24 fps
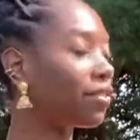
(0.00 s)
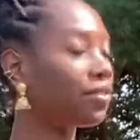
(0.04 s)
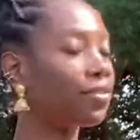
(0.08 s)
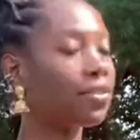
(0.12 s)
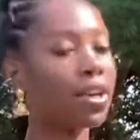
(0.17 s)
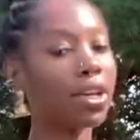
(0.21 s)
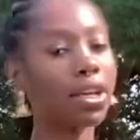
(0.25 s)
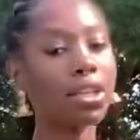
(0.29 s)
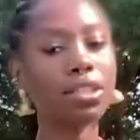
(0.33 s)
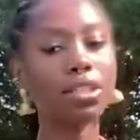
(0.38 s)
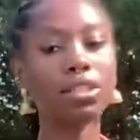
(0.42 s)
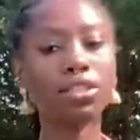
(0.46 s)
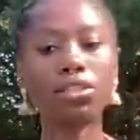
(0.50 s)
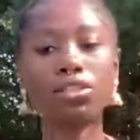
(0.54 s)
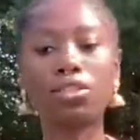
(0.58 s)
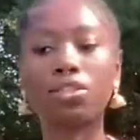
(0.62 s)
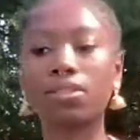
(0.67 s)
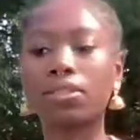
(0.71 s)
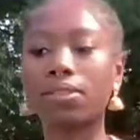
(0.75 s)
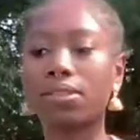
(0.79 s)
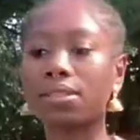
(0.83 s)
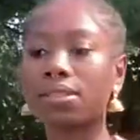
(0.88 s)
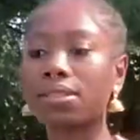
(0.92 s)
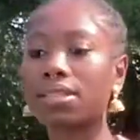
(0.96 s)
fence to
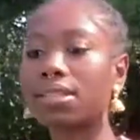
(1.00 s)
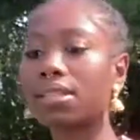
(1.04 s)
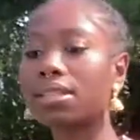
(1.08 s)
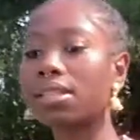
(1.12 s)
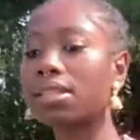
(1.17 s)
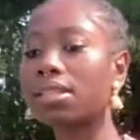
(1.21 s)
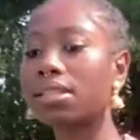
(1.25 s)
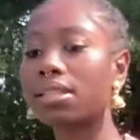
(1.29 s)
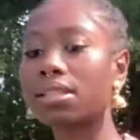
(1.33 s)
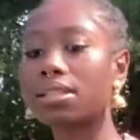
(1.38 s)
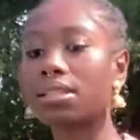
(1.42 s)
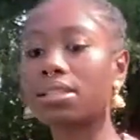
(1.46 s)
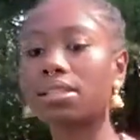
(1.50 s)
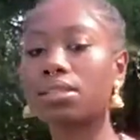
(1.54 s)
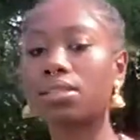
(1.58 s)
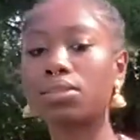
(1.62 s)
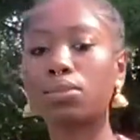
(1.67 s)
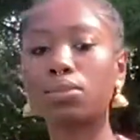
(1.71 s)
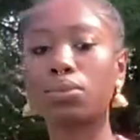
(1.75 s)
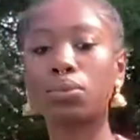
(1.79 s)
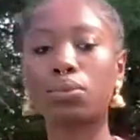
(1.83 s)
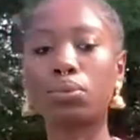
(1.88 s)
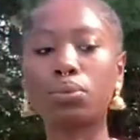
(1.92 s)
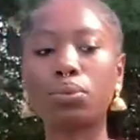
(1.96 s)
the seeds
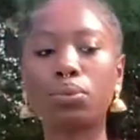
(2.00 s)
to,